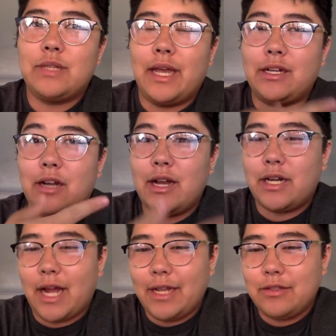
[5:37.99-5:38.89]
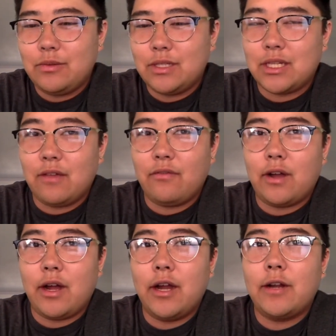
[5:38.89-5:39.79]
I had gotten an iTunes gift
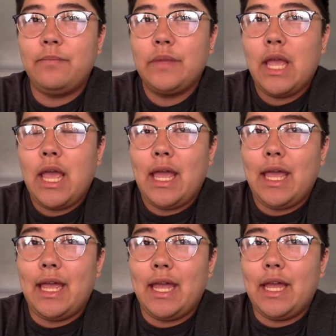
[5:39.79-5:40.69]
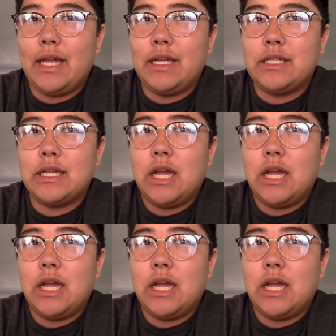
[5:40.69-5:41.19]
card, and